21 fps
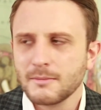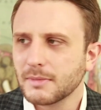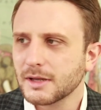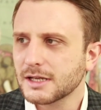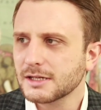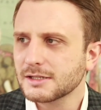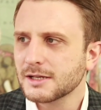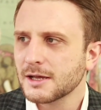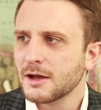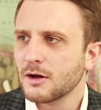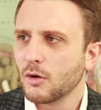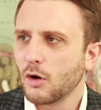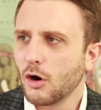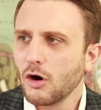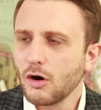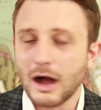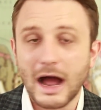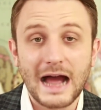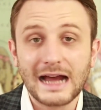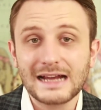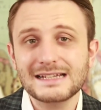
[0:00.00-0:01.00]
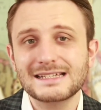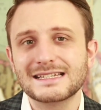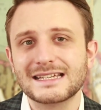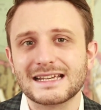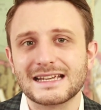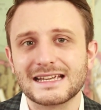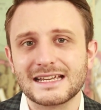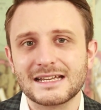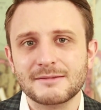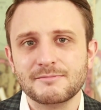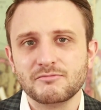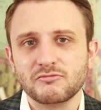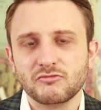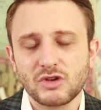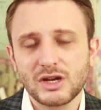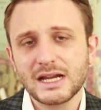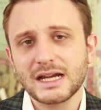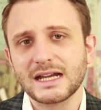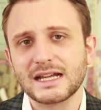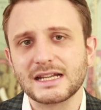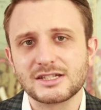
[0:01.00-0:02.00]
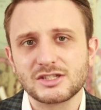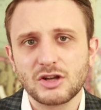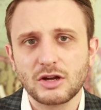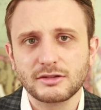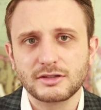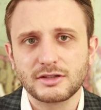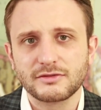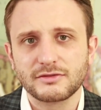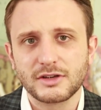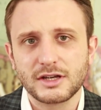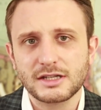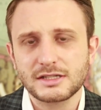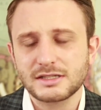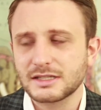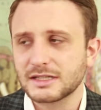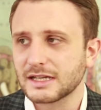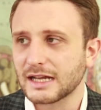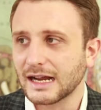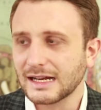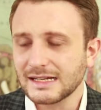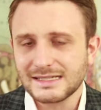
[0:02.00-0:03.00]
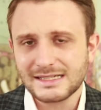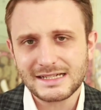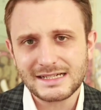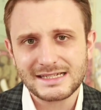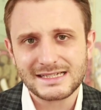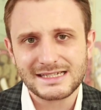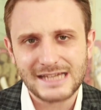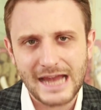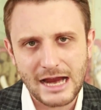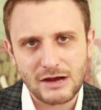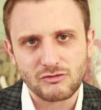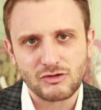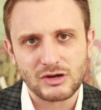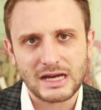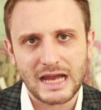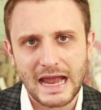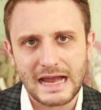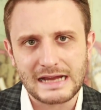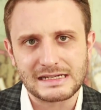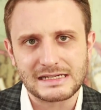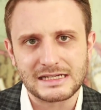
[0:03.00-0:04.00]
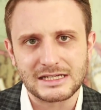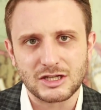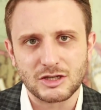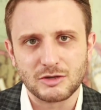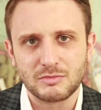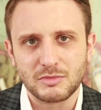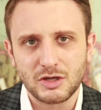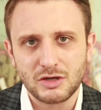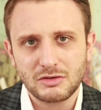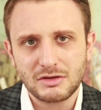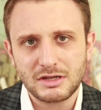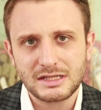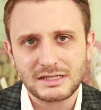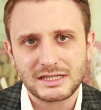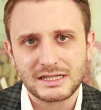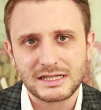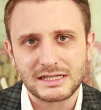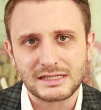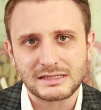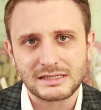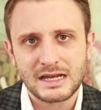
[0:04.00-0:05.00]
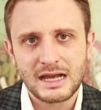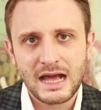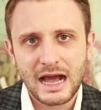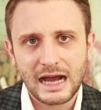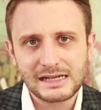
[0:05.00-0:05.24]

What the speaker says: Because all I see really is not diversity. I see segregated communities.